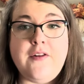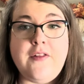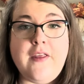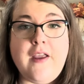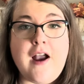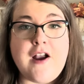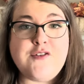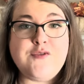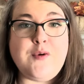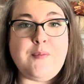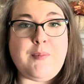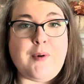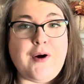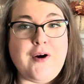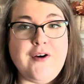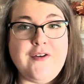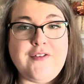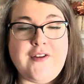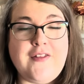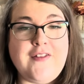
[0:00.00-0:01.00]
the actual
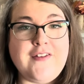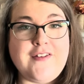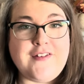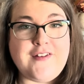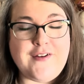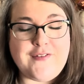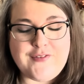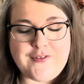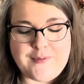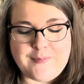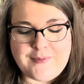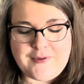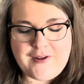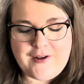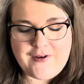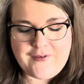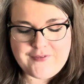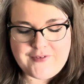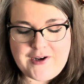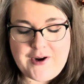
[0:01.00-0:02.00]
bars and the sniffs
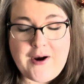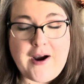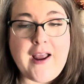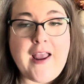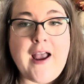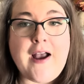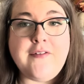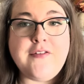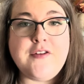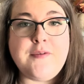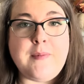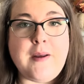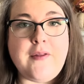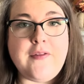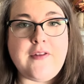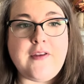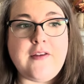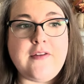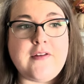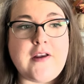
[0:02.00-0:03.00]
themselves. Now I have smelled
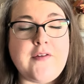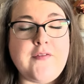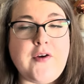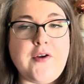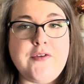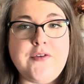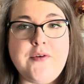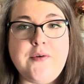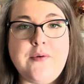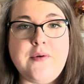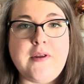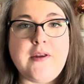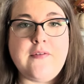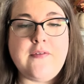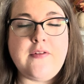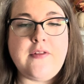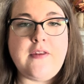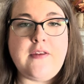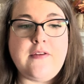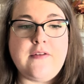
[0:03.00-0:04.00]
these. I've also
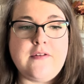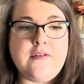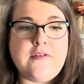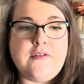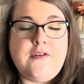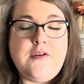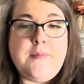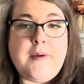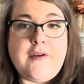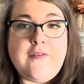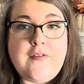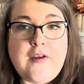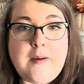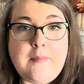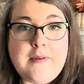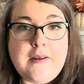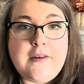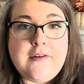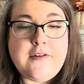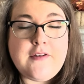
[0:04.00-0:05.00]
given these to my
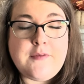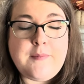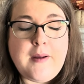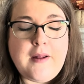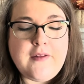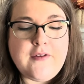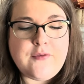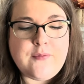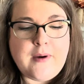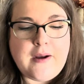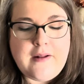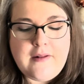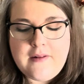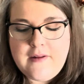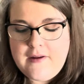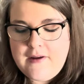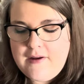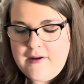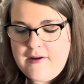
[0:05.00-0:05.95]
family to smell as well.